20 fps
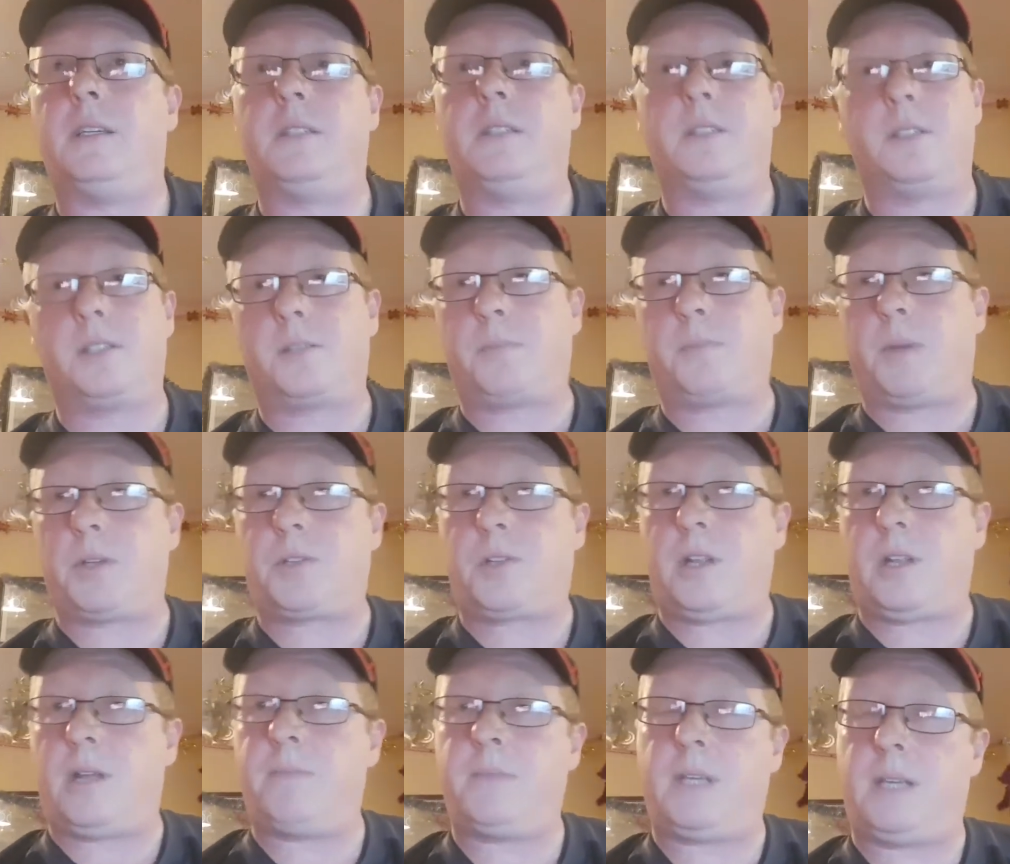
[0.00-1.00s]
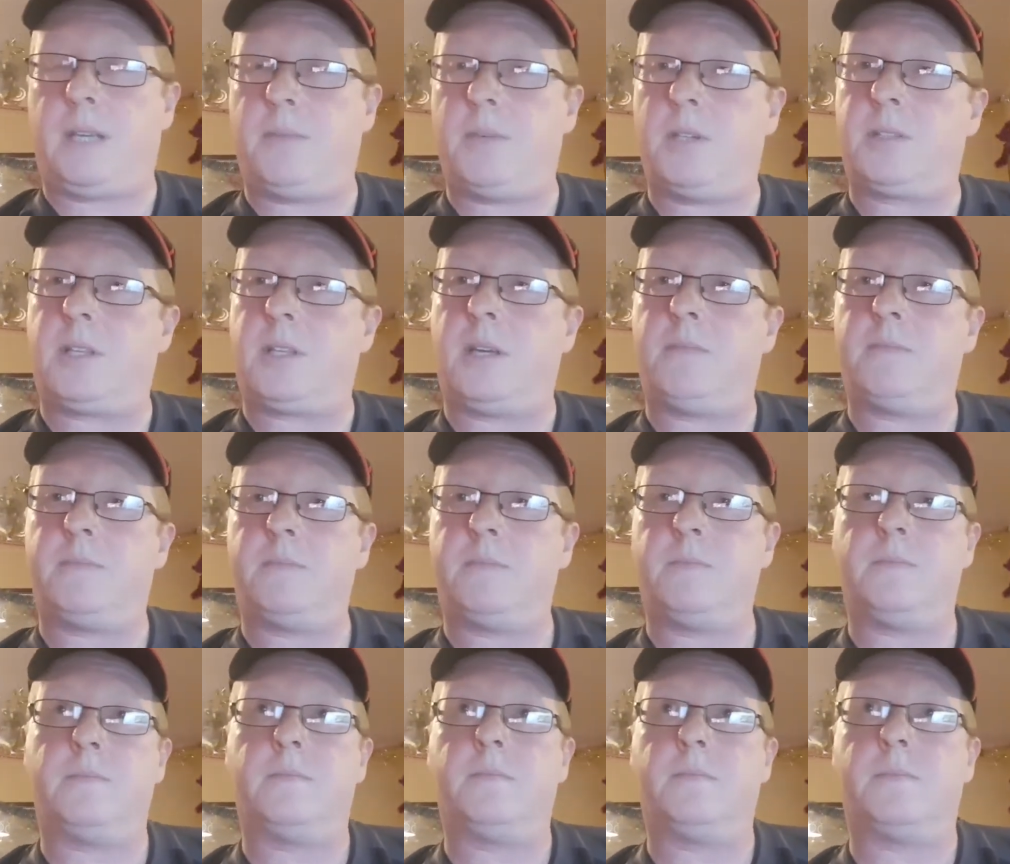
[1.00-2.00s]
Spoke to them, emailed them,
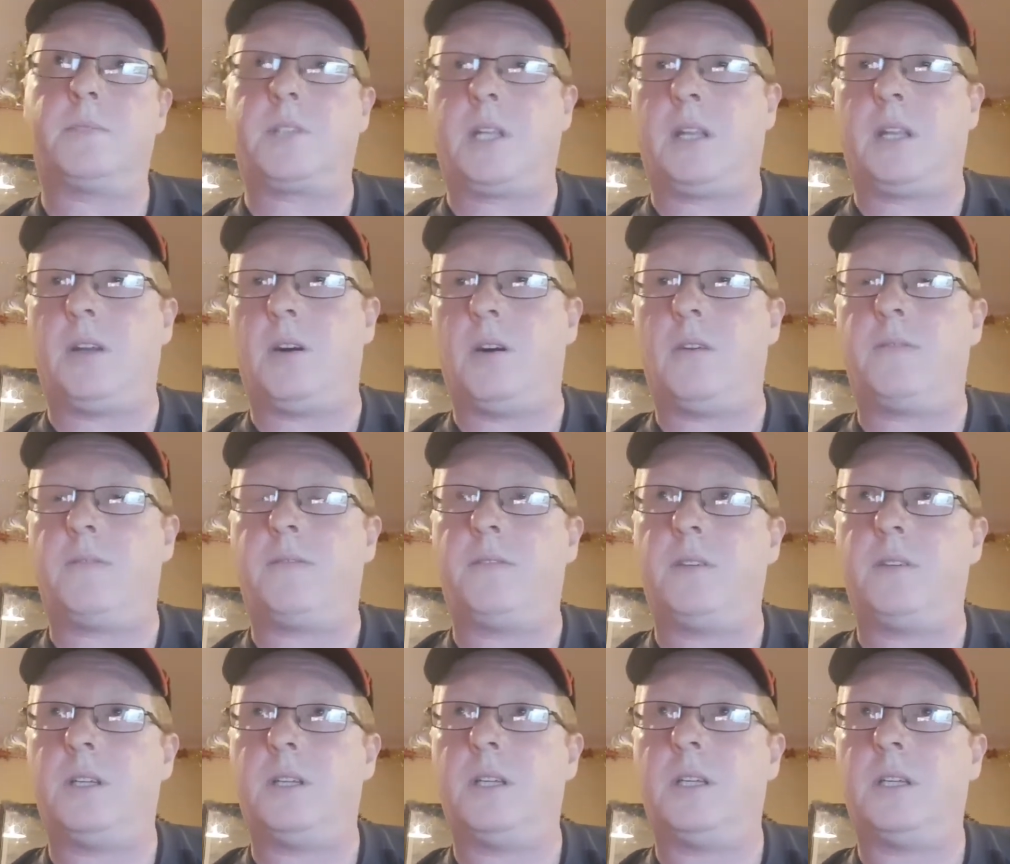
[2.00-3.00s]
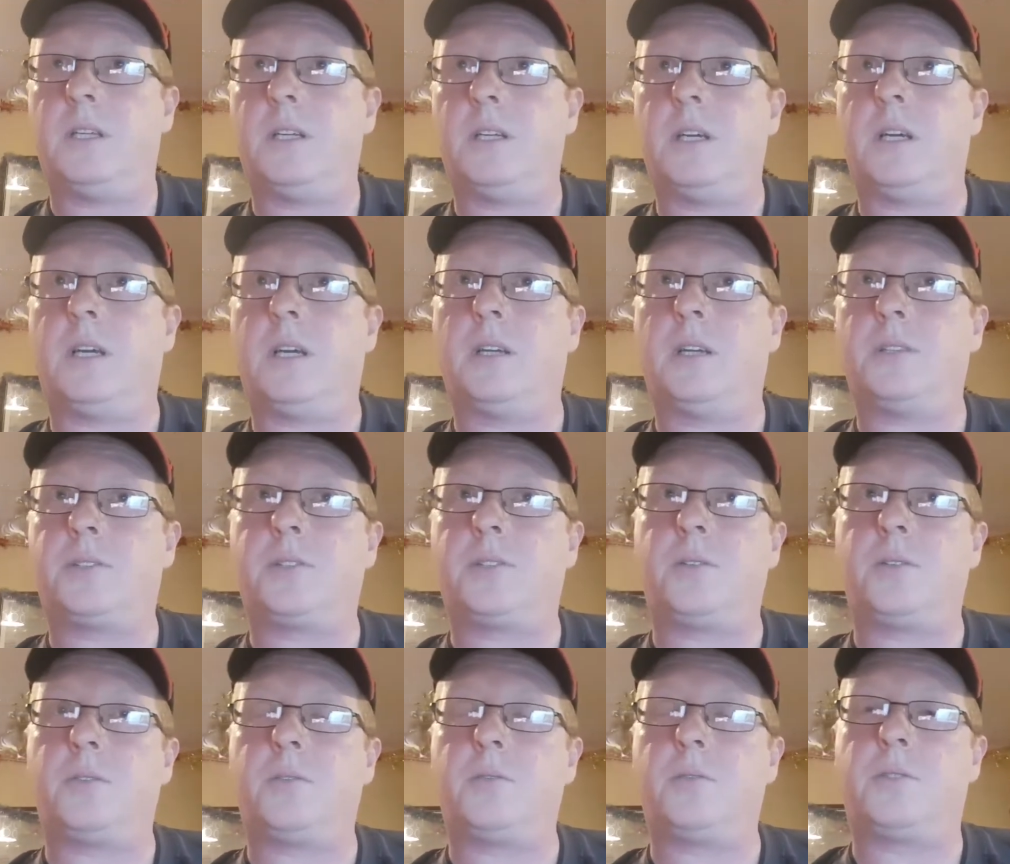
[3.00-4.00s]
sent it off
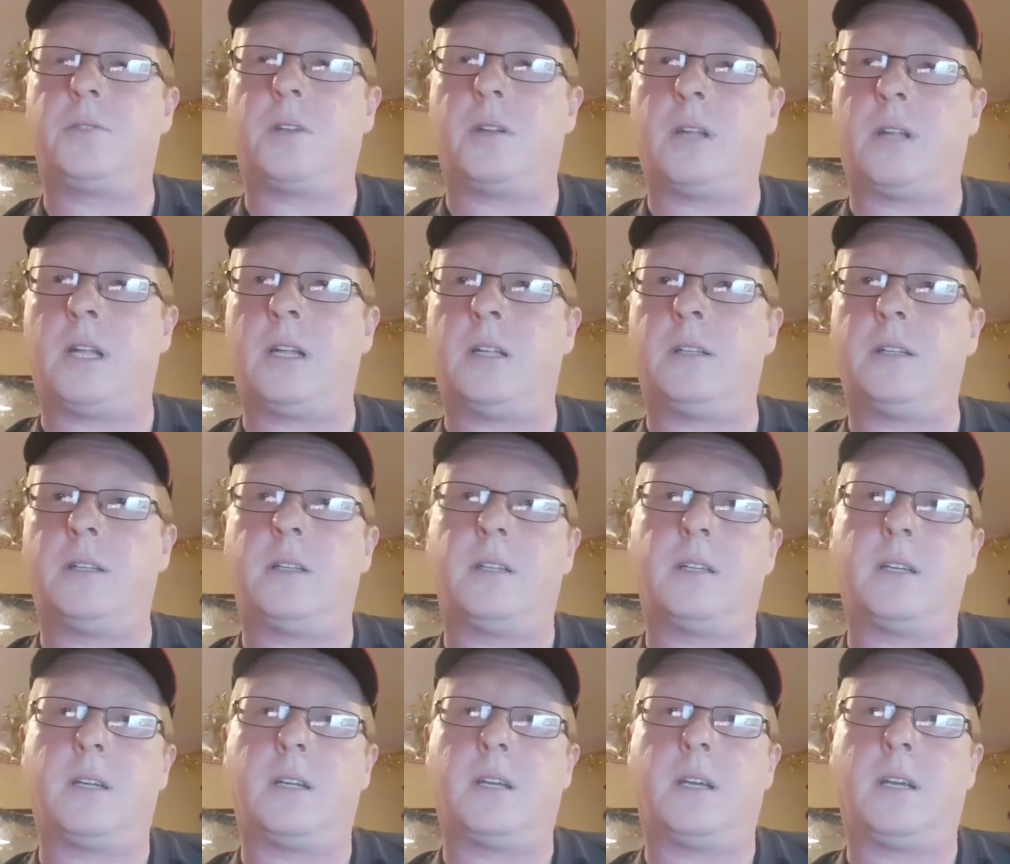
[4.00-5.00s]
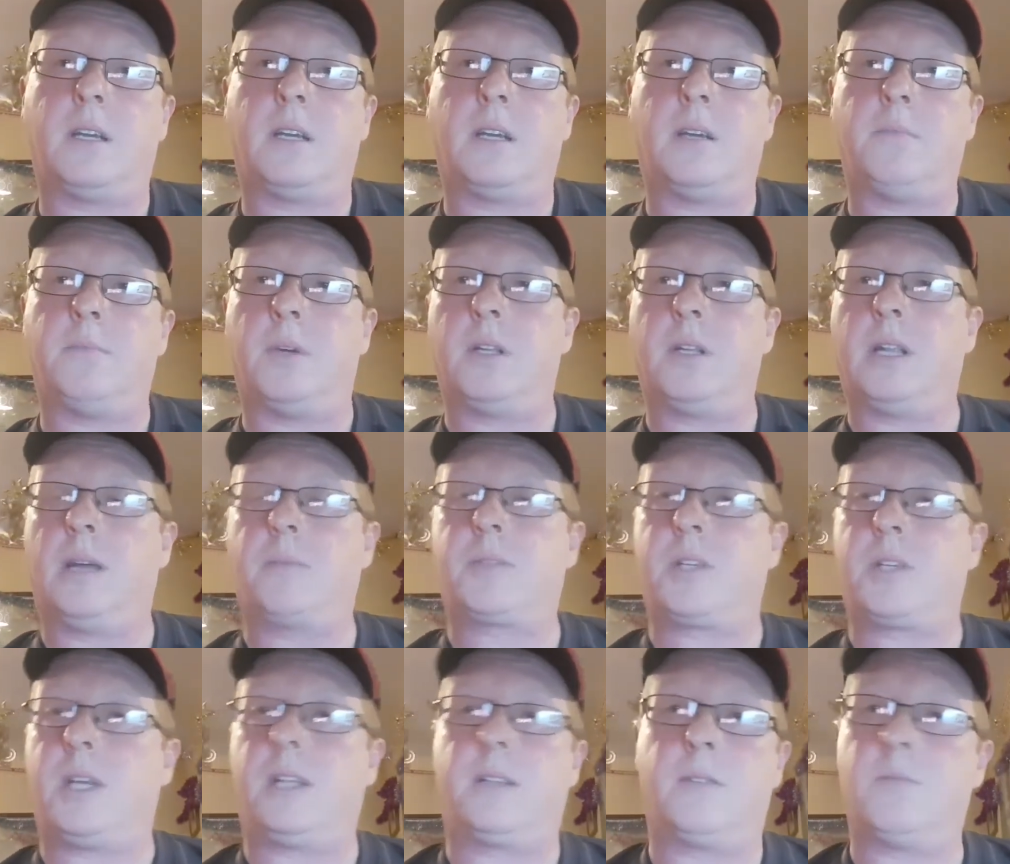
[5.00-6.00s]
to Joan Allen. Mind Lab
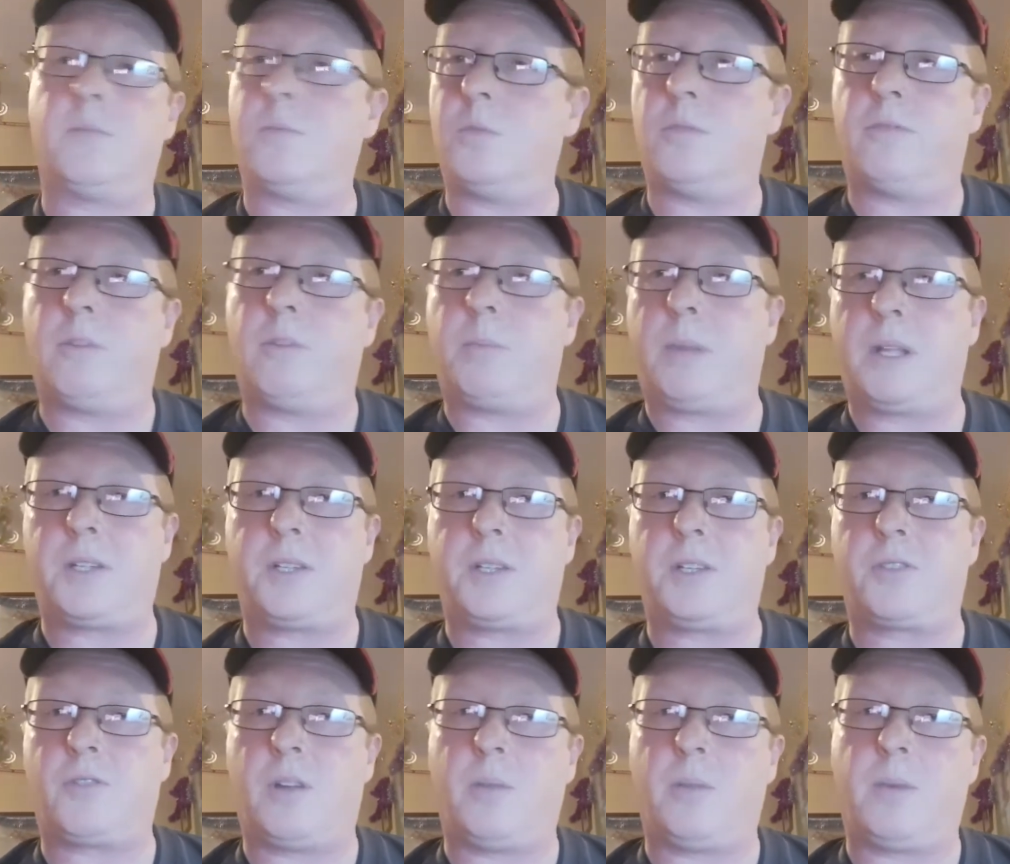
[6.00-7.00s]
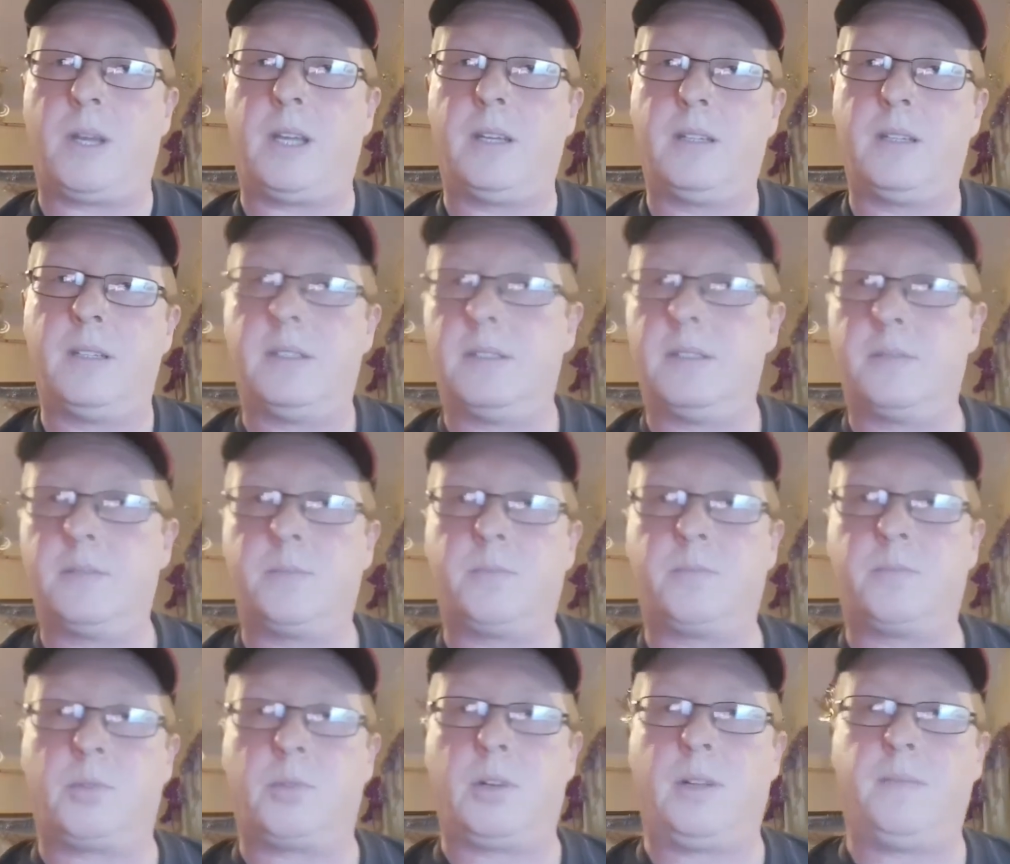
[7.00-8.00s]
said we'll replace it straight away.
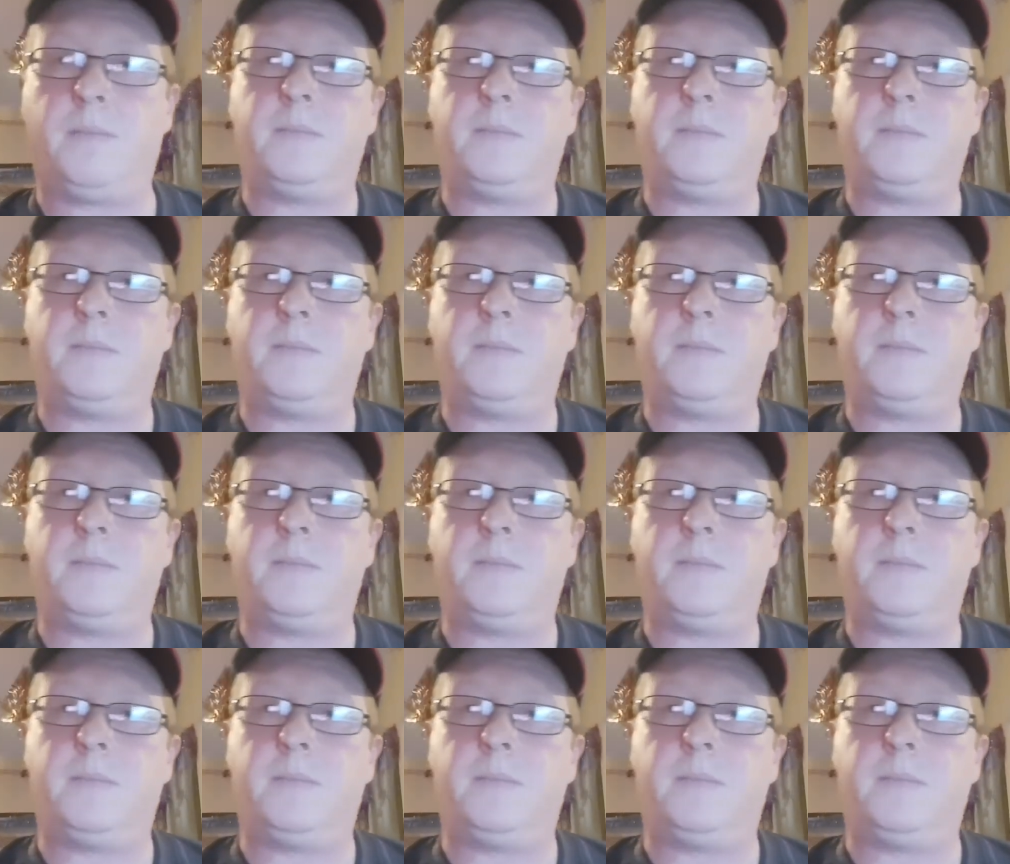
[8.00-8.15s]
Brilliant.